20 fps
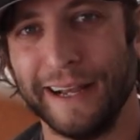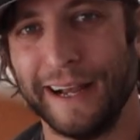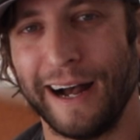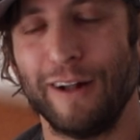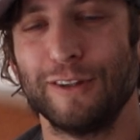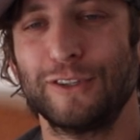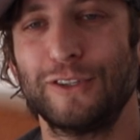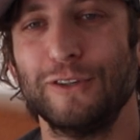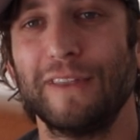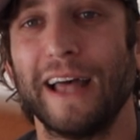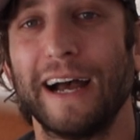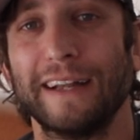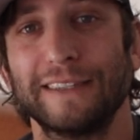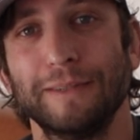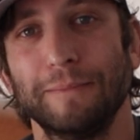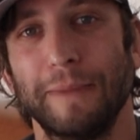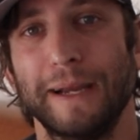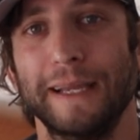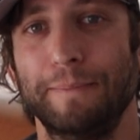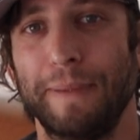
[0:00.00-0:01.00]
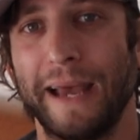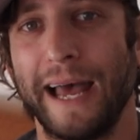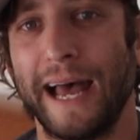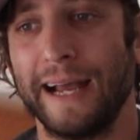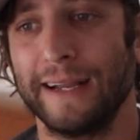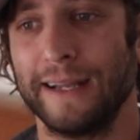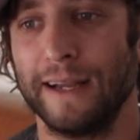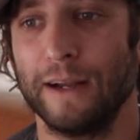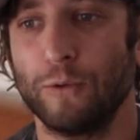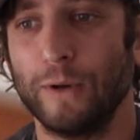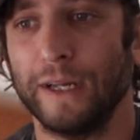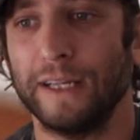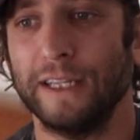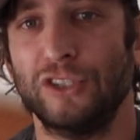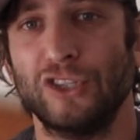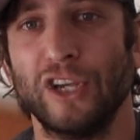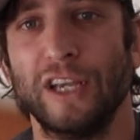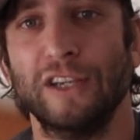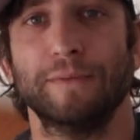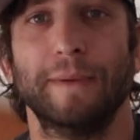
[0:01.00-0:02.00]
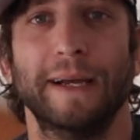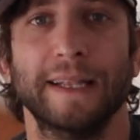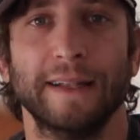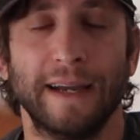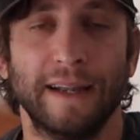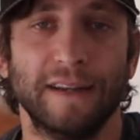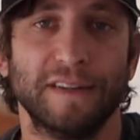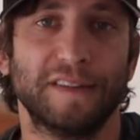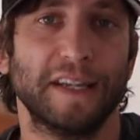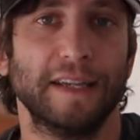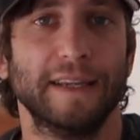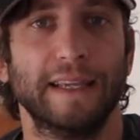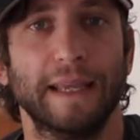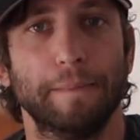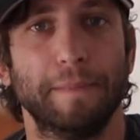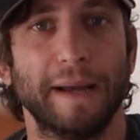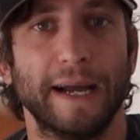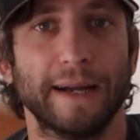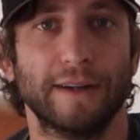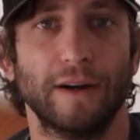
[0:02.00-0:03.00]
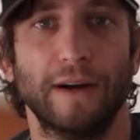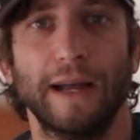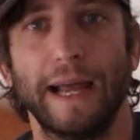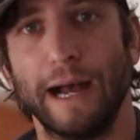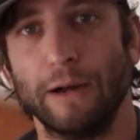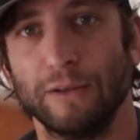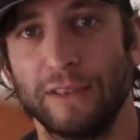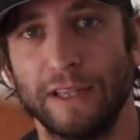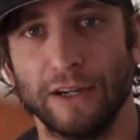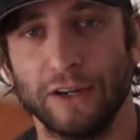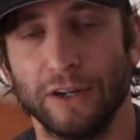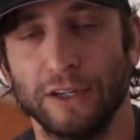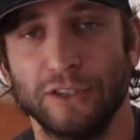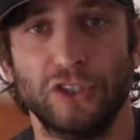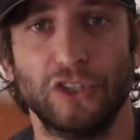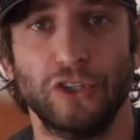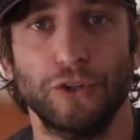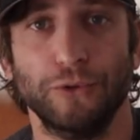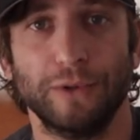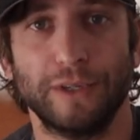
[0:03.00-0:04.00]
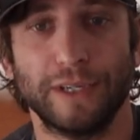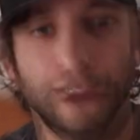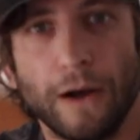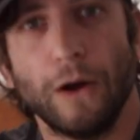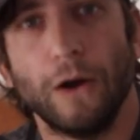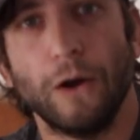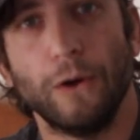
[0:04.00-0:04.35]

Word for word: I'll do that to my bag, quickly change my lens, get back out there and shoot.